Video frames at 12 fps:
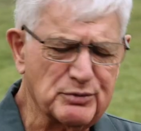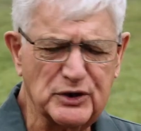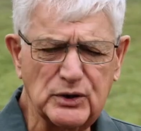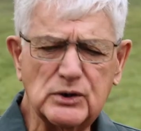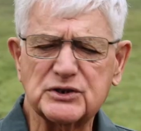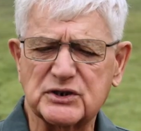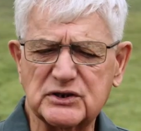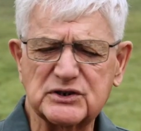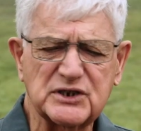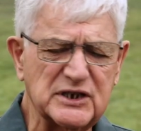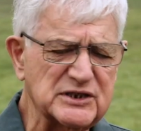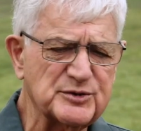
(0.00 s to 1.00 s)
producers
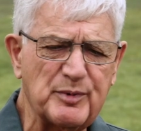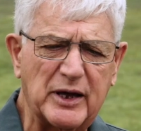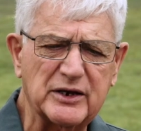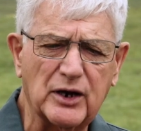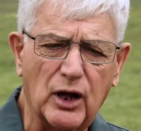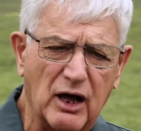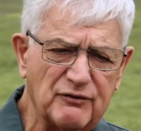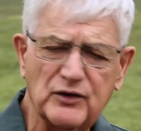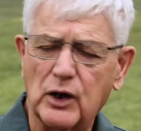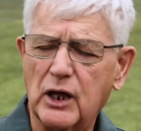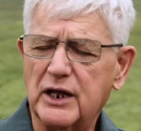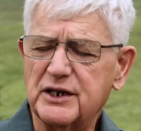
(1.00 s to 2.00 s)
can spend an awful
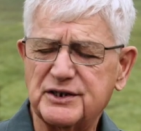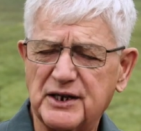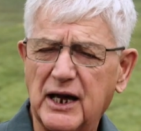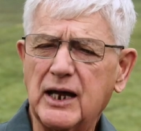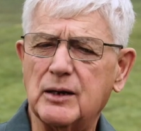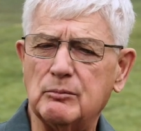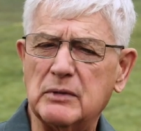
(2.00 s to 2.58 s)
lot of time